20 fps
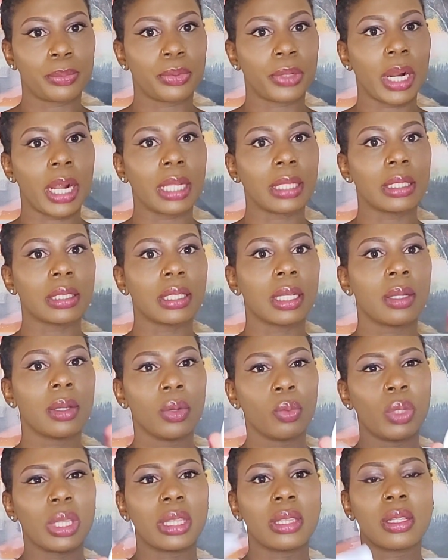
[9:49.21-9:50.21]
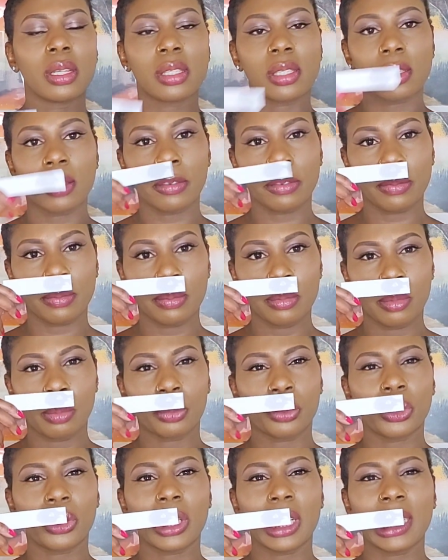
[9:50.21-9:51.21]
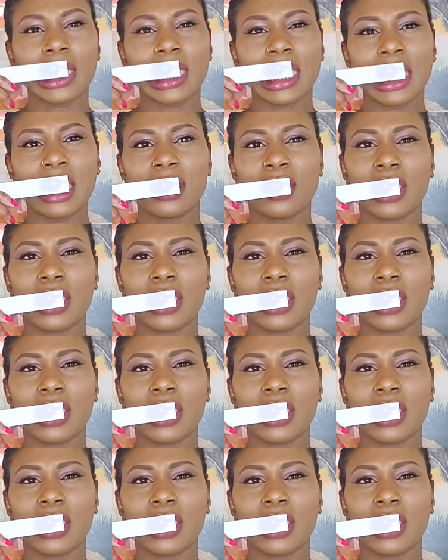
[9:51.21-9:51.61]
brand, with notes of praline.